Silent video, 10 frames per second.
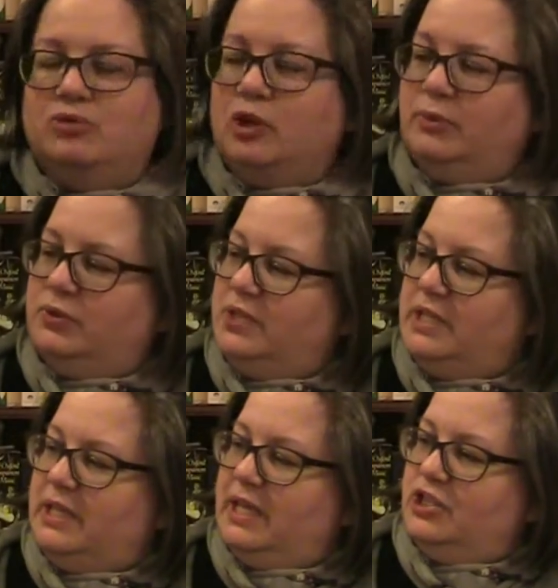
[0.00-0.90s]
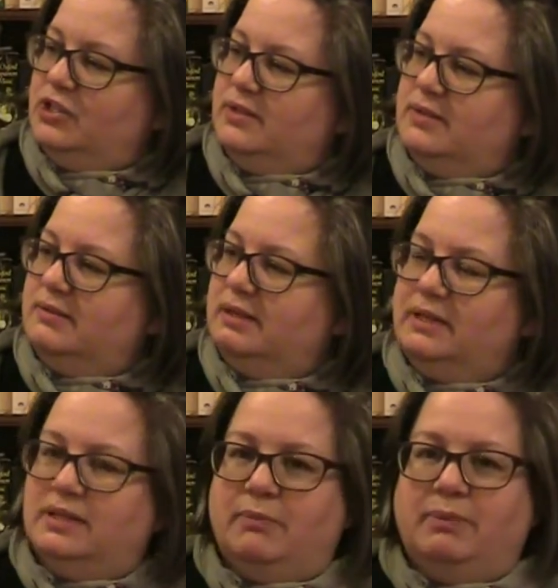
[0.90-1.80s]
troubled teenagers in
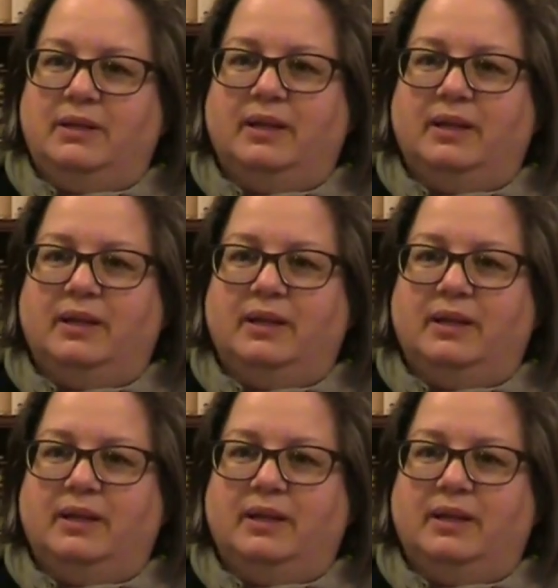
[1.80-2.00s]
Dublin.